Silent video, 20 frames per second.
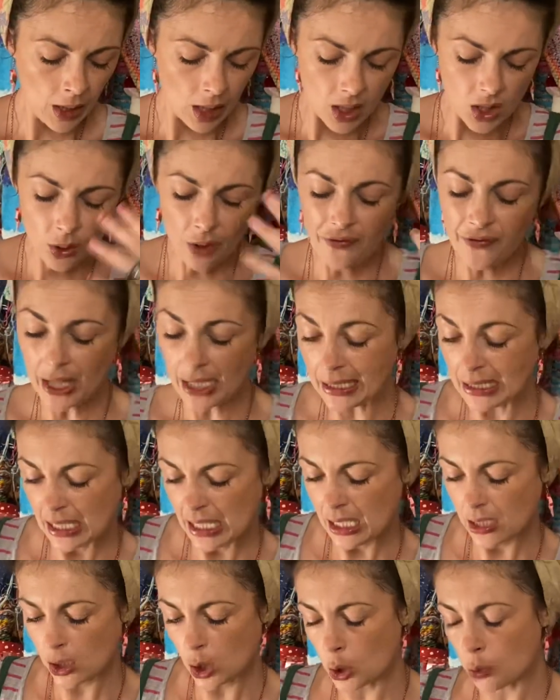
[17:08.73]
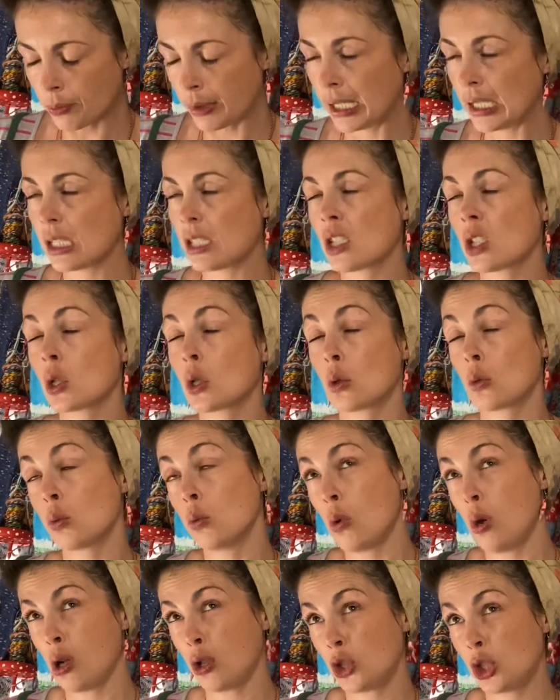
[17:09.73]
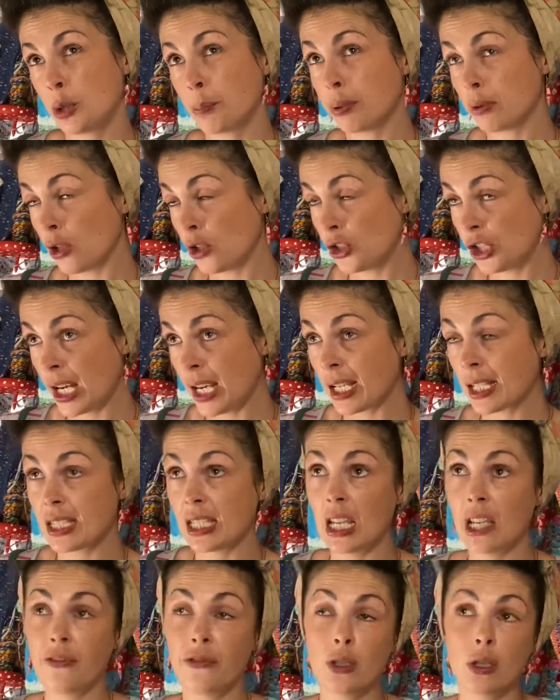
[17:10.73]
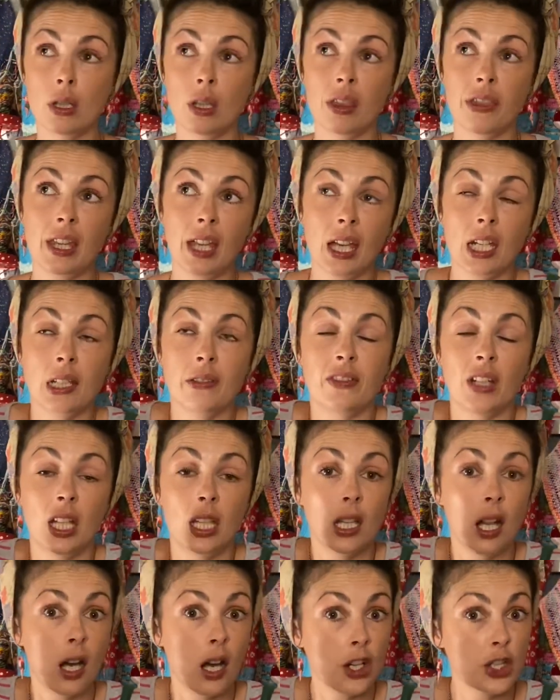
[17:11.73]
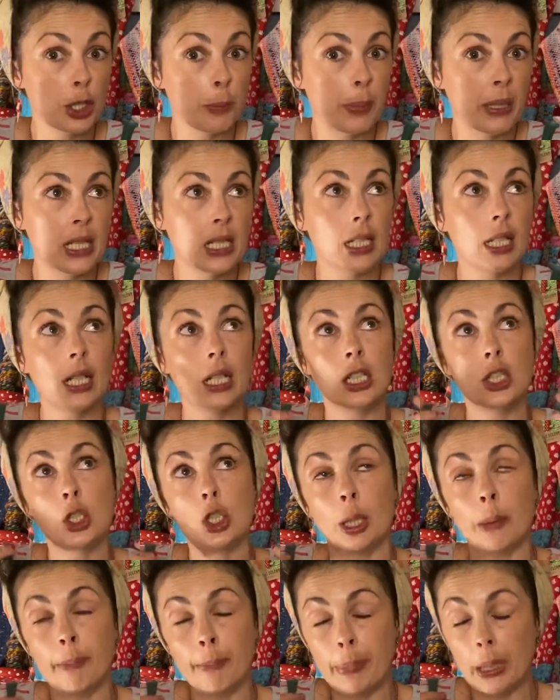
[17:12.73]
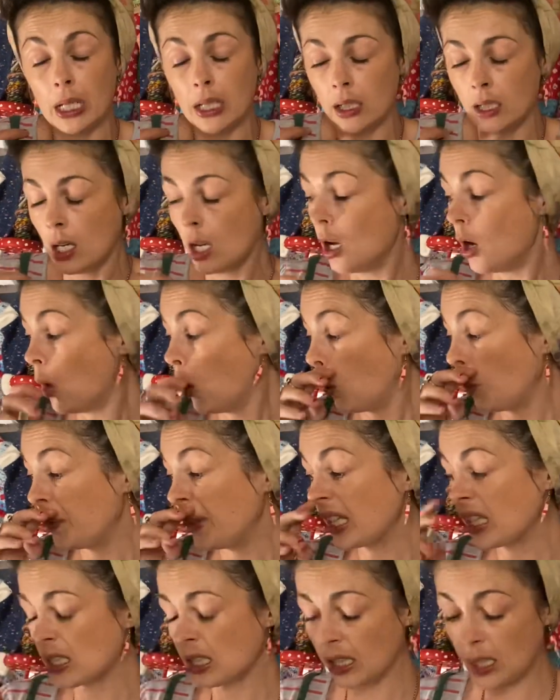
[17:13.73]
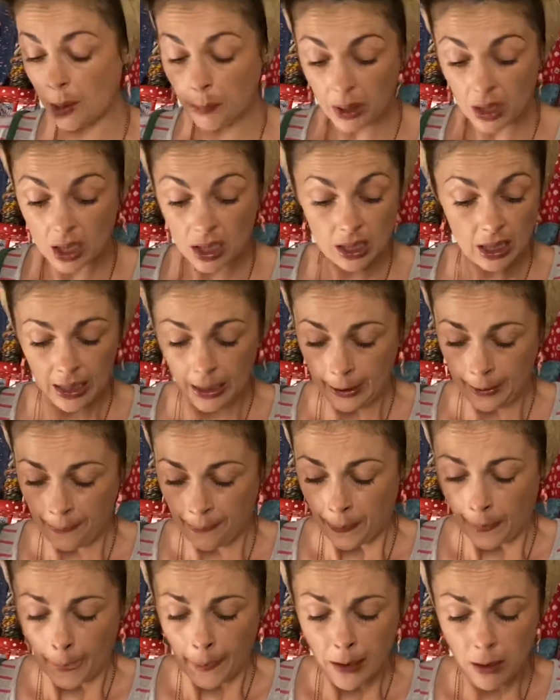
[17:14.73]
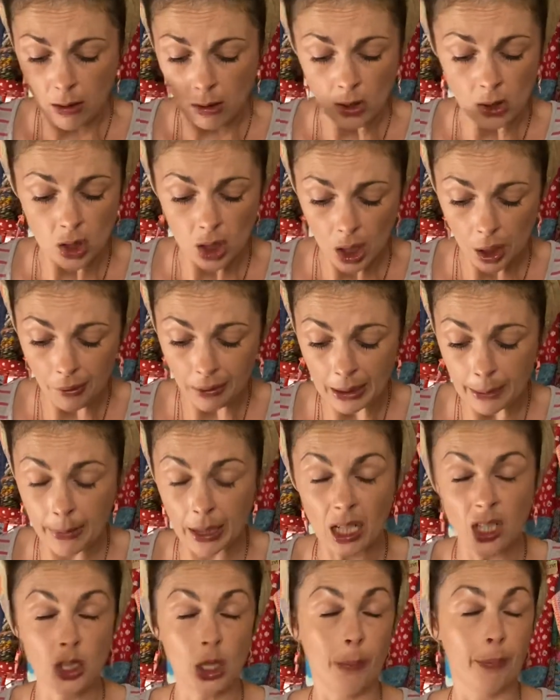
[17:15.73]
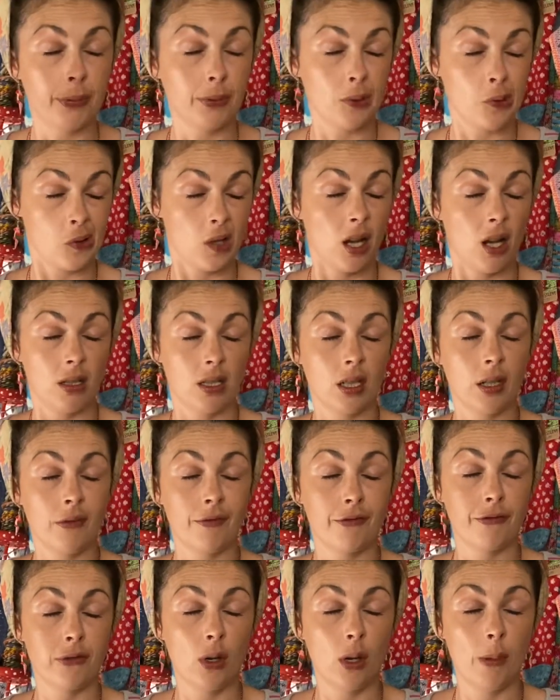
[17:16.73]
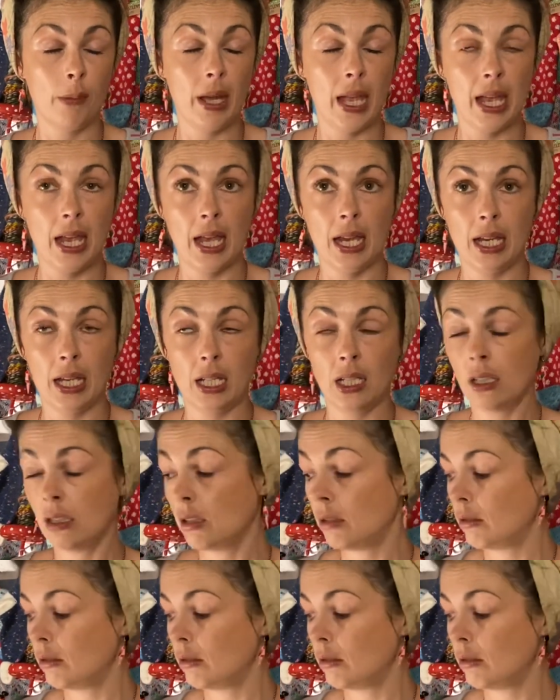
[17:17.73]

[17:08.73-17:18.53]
So I find these are great swatch projects if you're thinking of a larger piece, like a jumper or things like that, because you can totally make a jumper or a cardigan from a